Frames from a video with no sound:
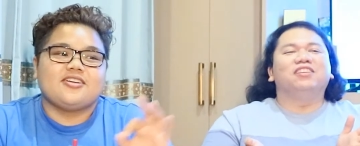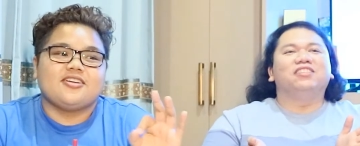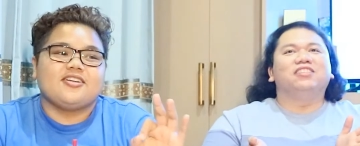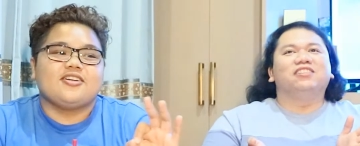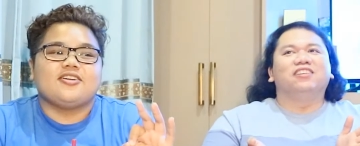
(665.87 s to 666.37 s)

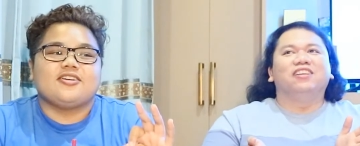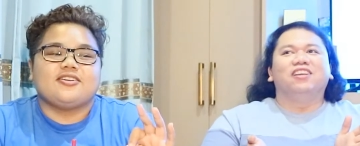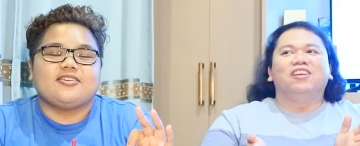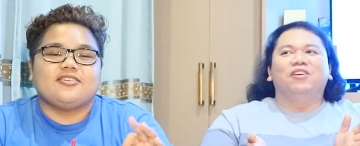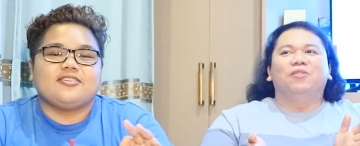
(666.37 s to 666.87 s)
Speaker 1: this
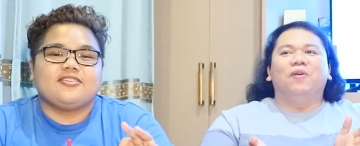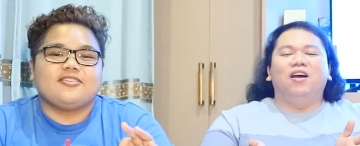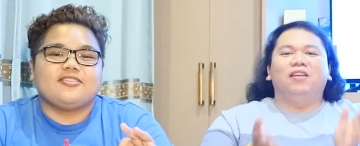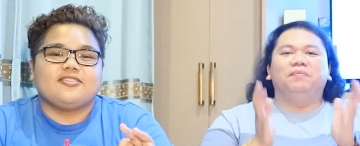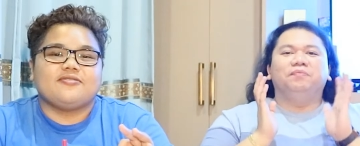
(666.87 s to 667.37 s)

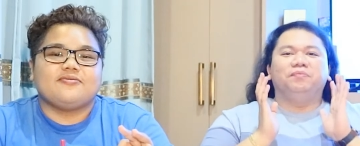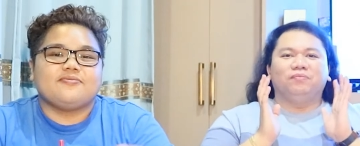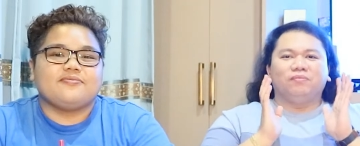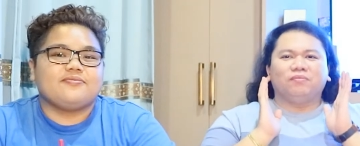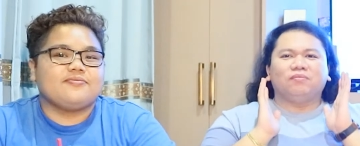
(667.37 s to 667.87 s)
one.
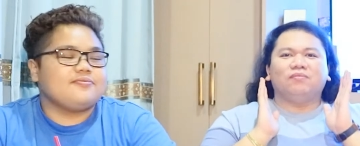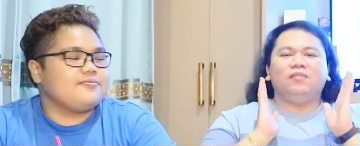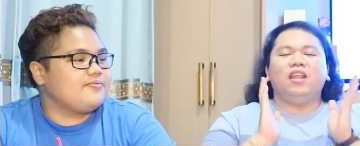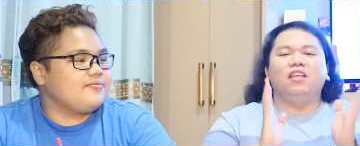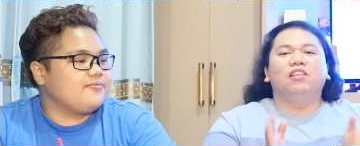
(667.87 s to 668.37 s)

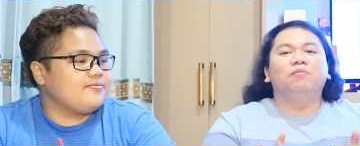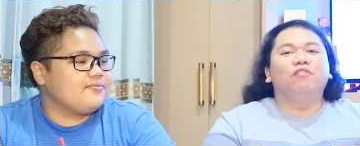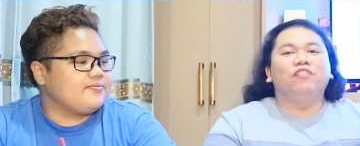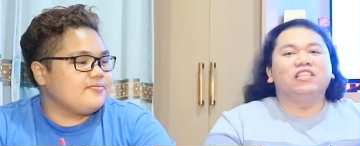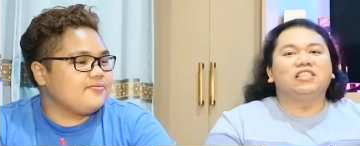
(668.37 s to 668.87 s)
The
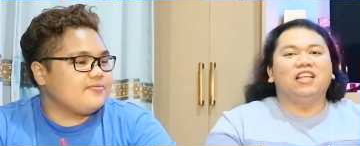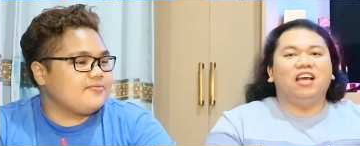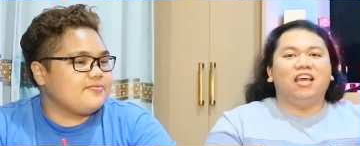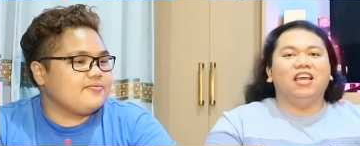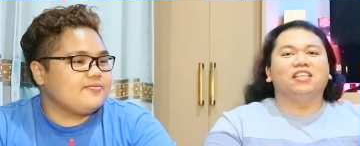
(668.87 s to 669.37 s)
movie is
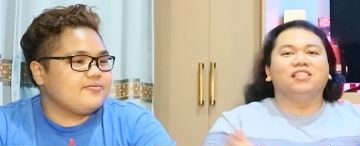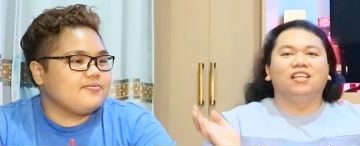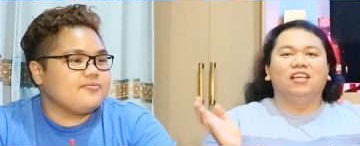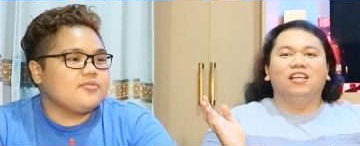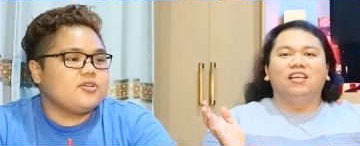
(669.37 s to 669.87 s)
nice.
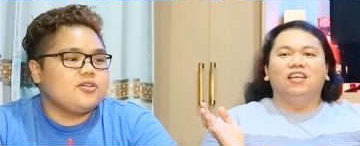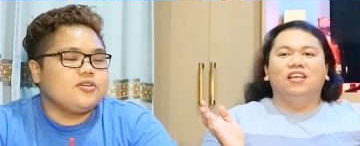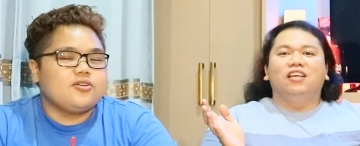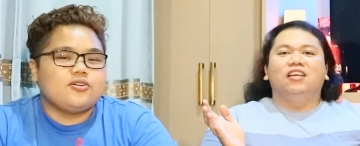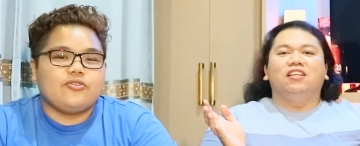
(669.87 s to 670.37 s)

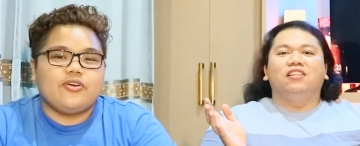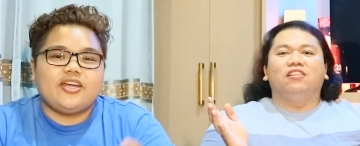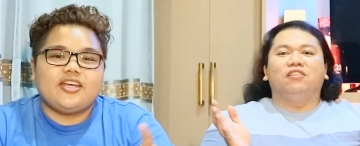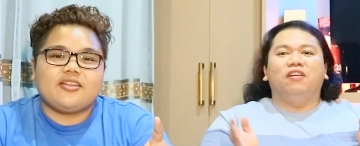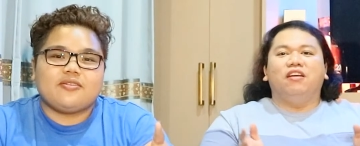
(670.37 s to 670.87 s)

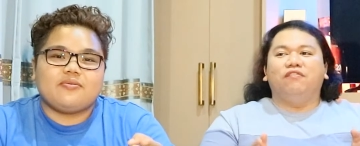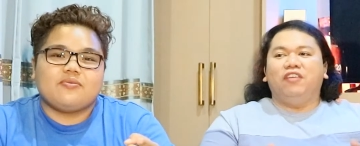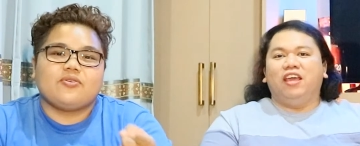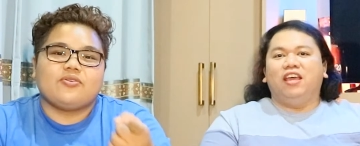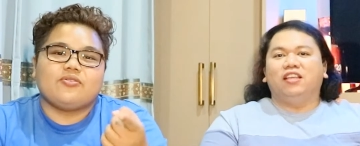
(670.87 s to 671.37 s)
Rate the
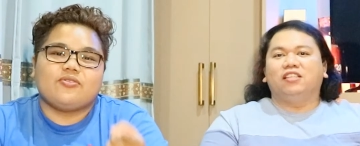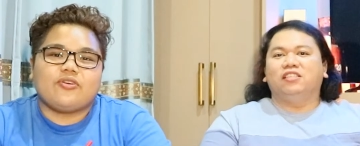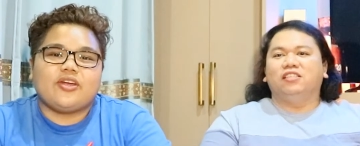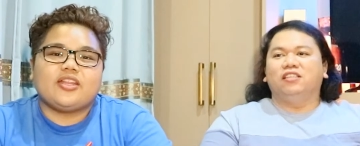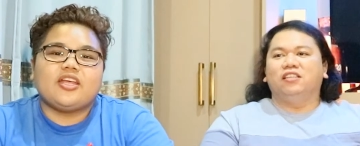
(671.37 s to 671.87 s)
graphics.
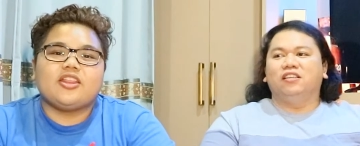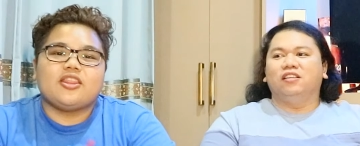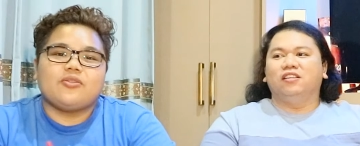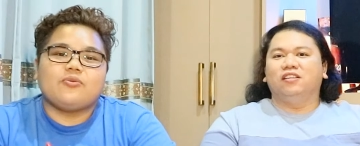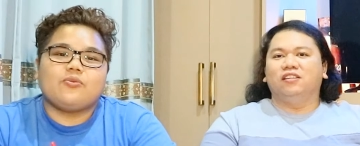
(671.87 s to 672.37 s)
Speaker 2: Rate it
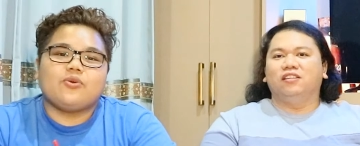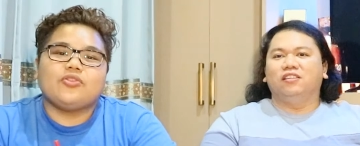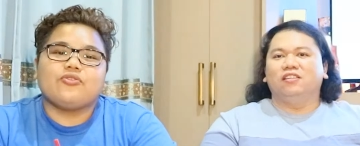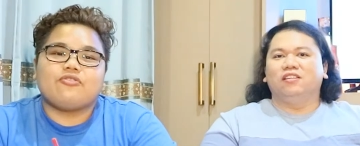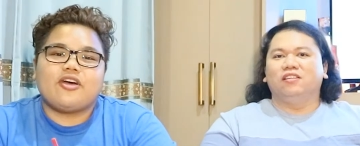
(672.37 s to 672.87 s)

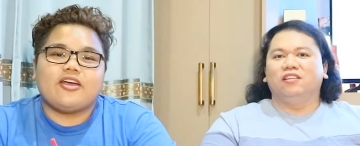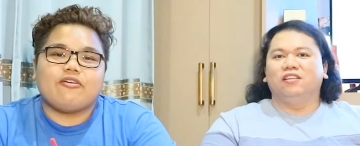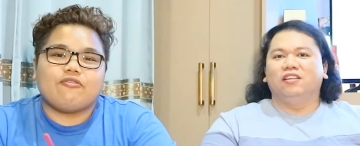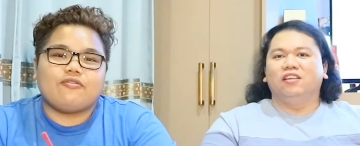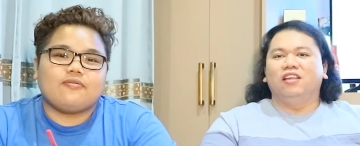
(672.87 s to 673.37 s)
1 to
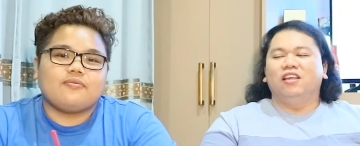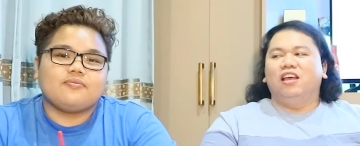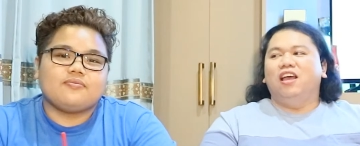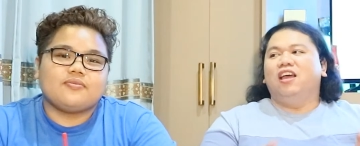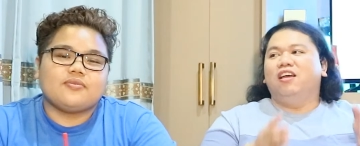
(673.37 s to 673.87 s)
5.
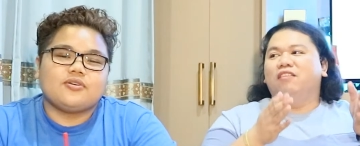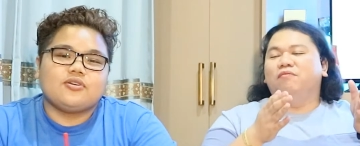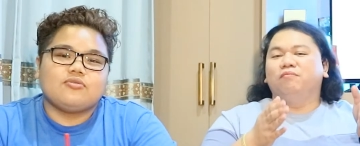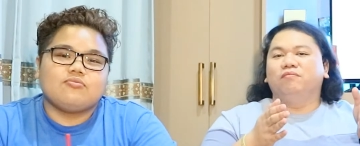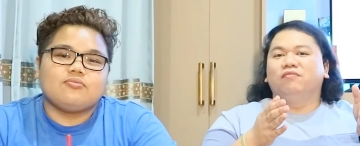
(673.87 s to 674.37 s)
Speaker 1: 4.5.